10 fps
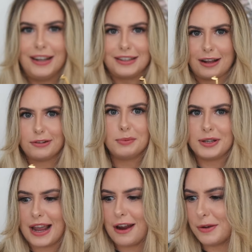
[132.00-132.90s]
it sounds a bit
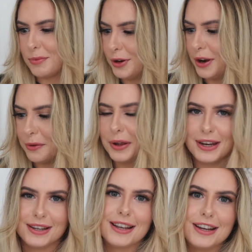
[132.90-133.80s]
scary but no it
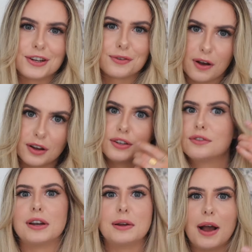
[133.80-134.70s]
is it just fastens
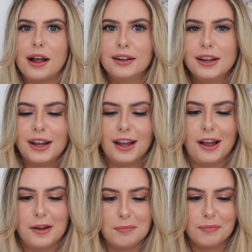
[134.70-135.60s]
really well
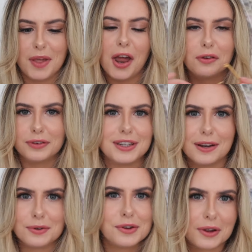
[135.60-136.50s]
um, and obviously I
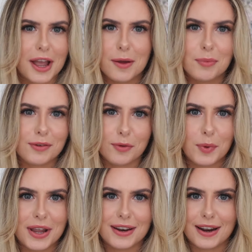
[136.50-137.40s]
was doing it at a bit of a
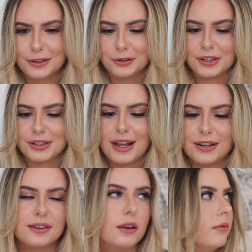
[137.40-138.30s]
weird angle just
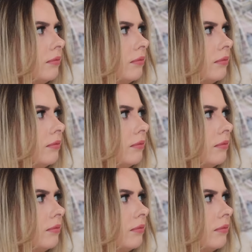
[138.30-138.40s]
then so